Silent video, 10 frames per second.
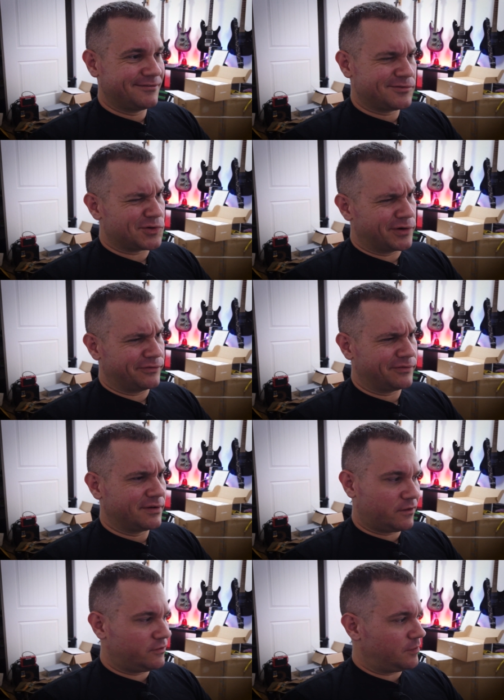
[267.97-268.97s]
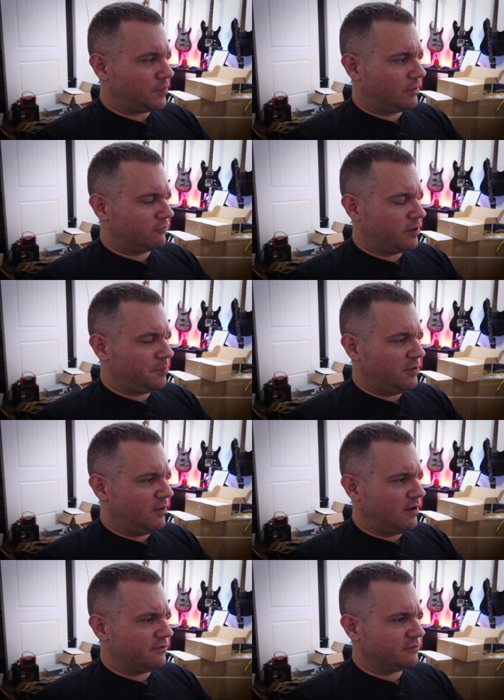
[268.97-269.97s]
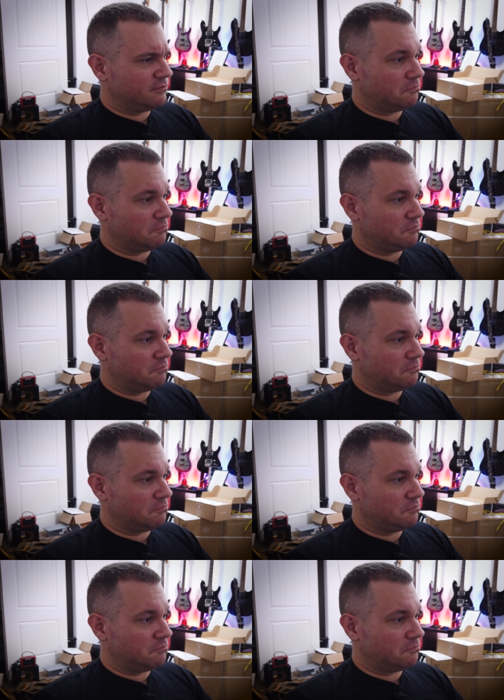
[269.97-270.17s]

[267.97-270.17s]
sort of, except they don't rip you off.